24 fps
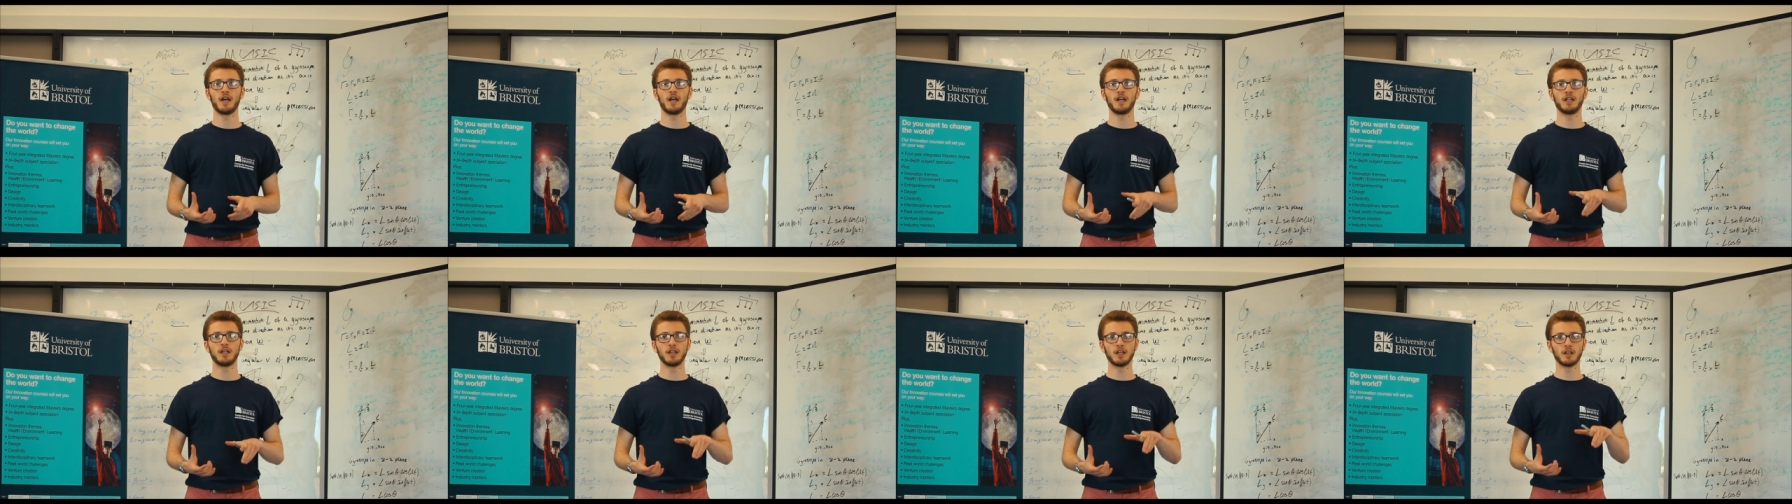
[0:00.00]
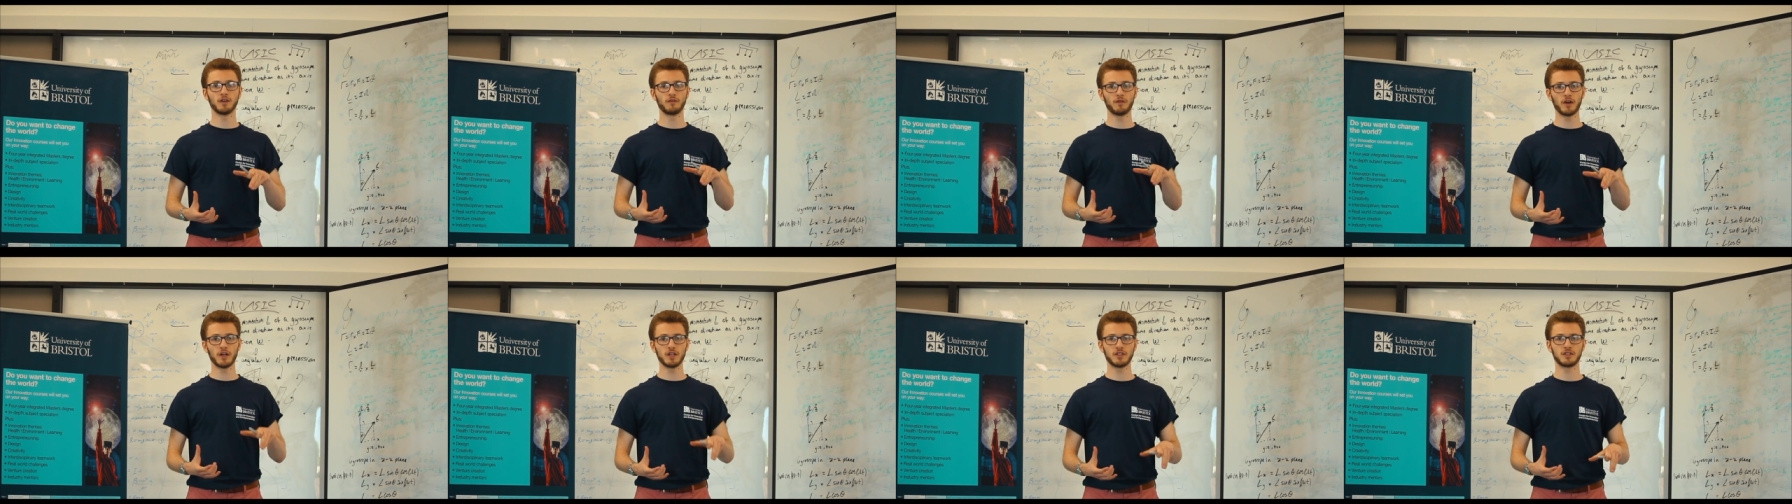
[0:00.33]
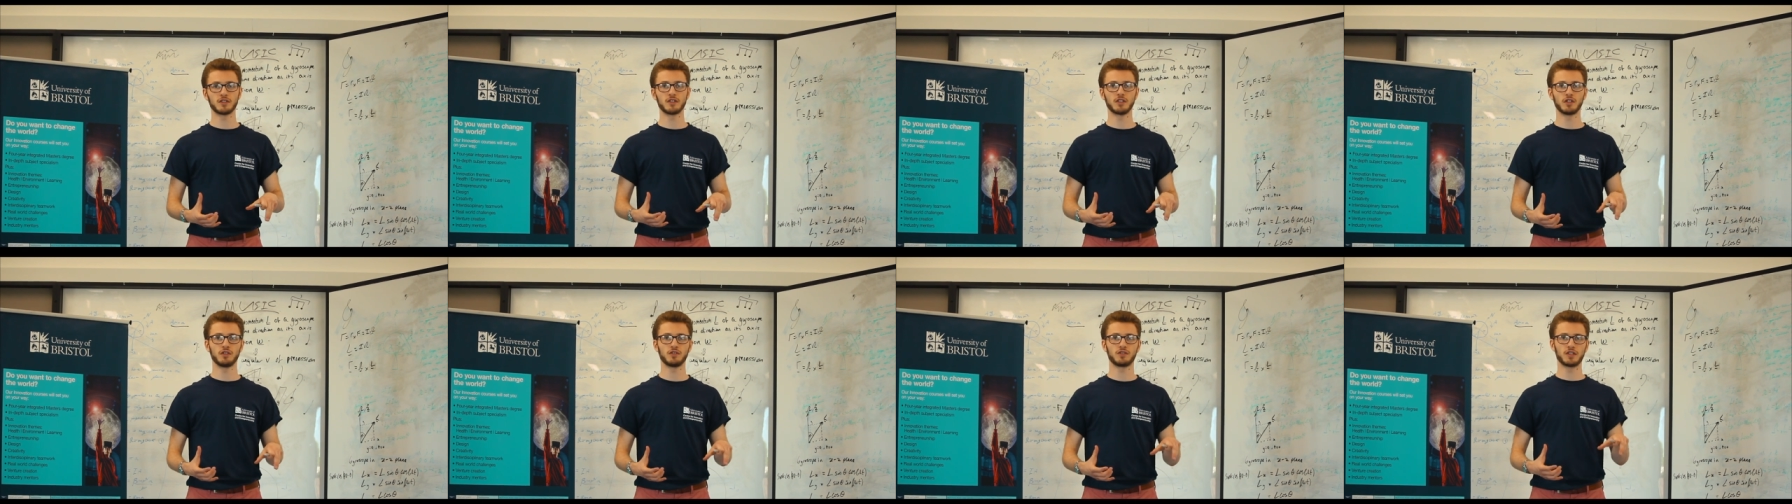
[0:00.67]
In
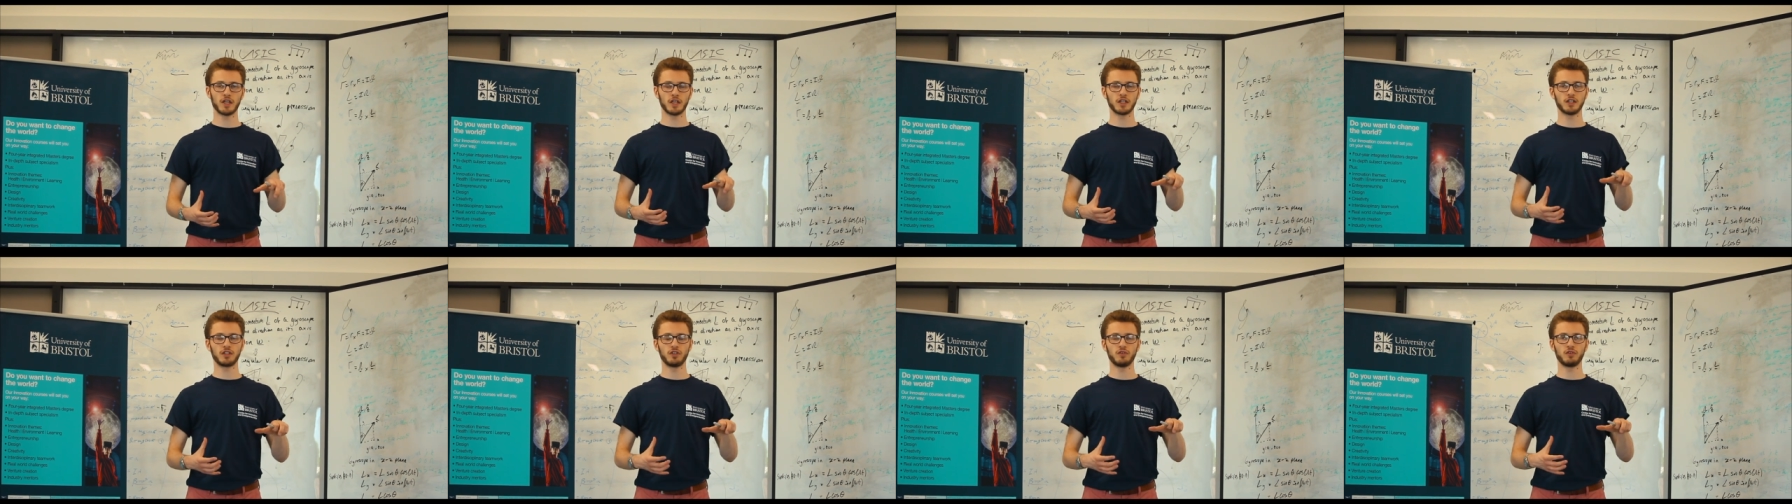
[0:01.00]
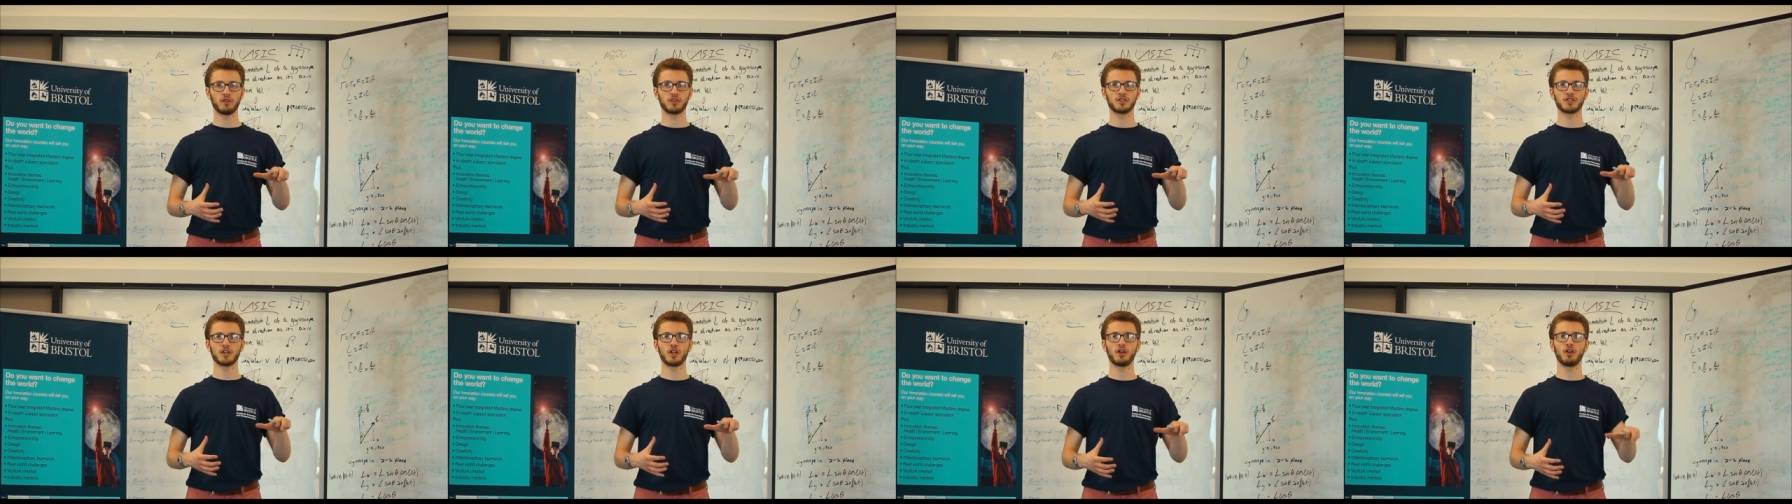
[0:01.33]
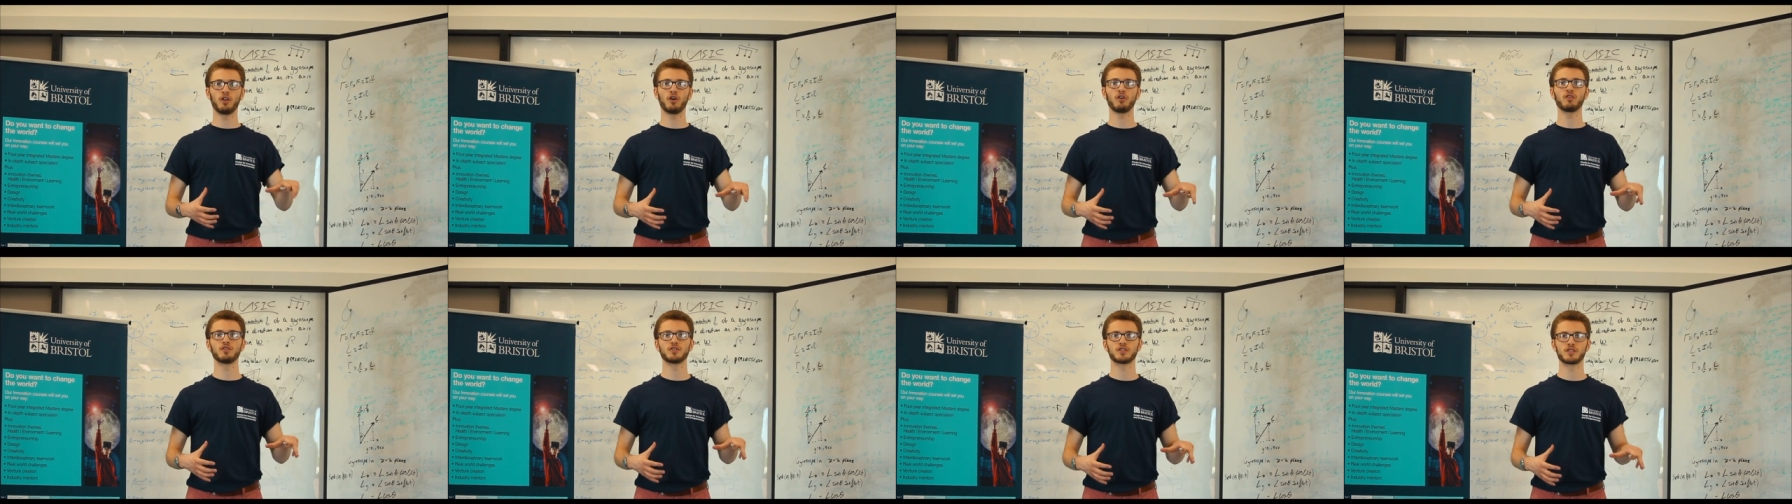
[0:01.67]
innovation, you take units
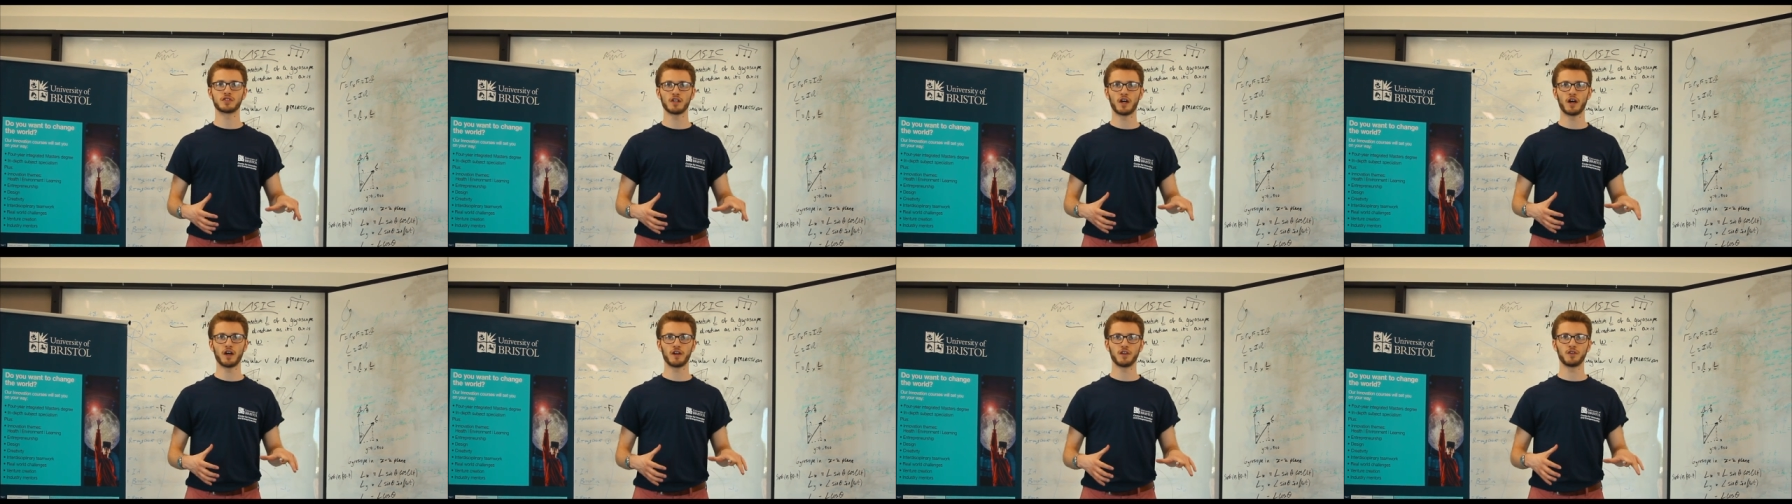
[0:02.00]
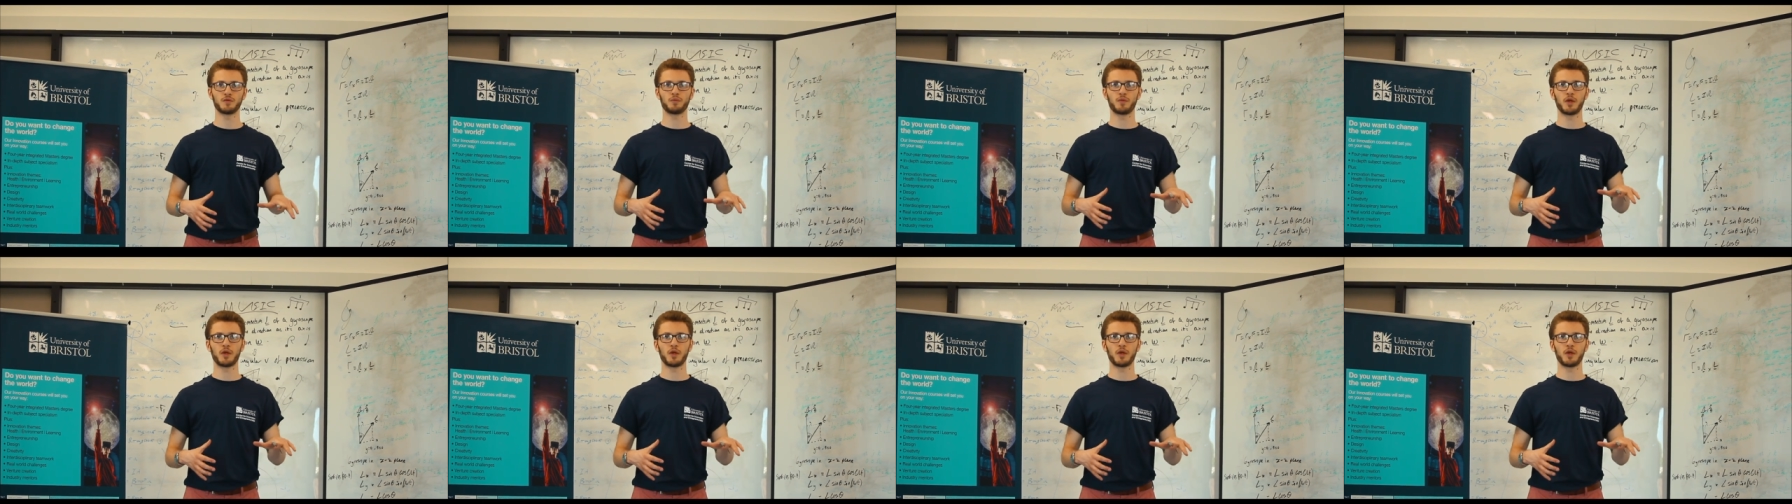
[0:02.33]
alongside